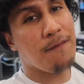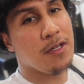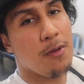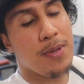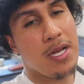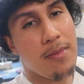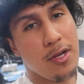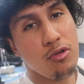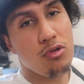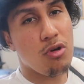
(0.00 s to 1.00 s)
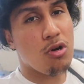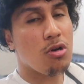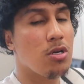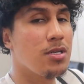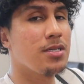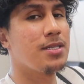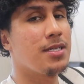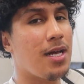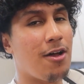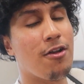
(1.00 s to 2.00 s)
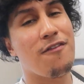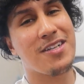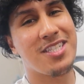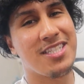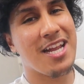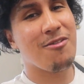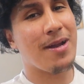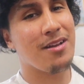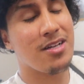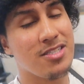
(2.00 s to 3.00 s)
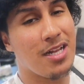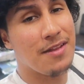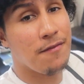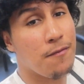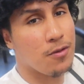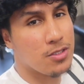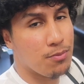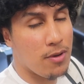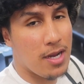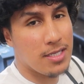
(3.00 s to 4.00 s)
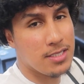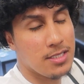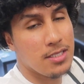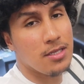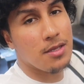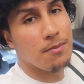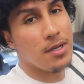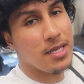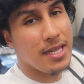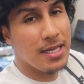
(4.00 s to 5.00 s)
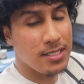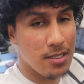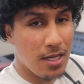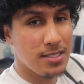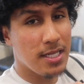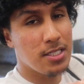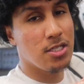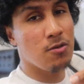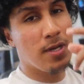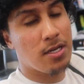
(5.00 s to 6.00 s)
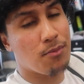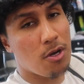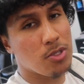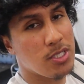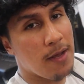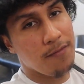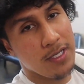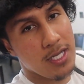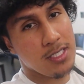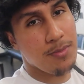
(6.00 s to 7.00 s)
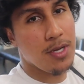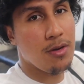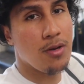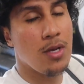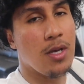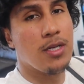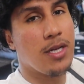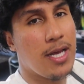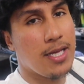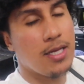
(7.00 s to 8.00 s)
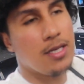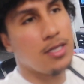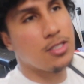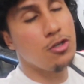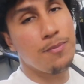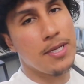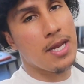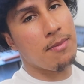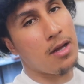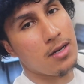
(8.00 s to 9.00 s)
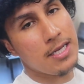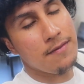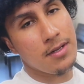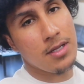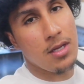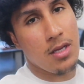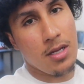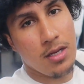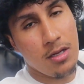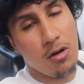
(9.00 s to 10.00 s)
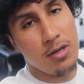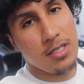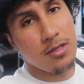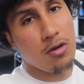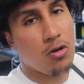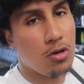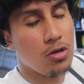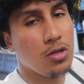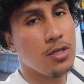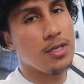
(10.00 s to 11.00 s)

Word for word: I'm finna go pick up my new car. I don't know if I should say it right now I should leave it for a surprise. But yeah, so y'all stay tuned. We at the barbershop for the custom here. Then at uh, 2 p.m. I'll leave it and go get the car.